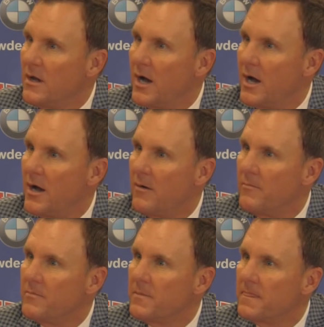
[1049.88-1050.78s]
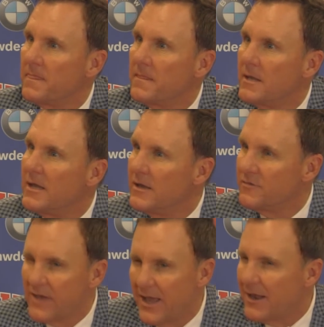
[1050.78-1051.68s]
Um, is
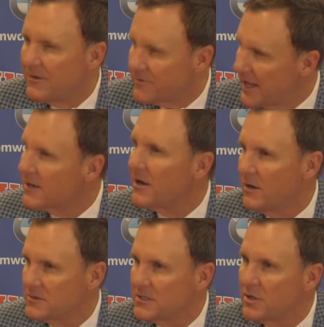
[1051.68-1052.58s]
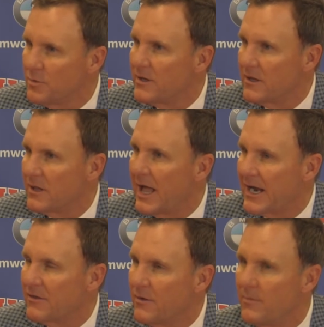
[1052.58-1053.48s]
that is that caused a little bit of
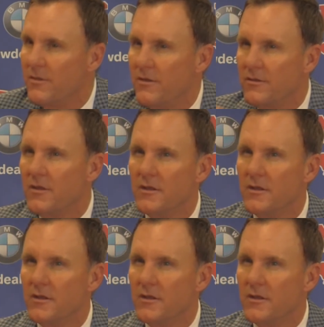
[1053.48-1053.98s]
lack of the, the,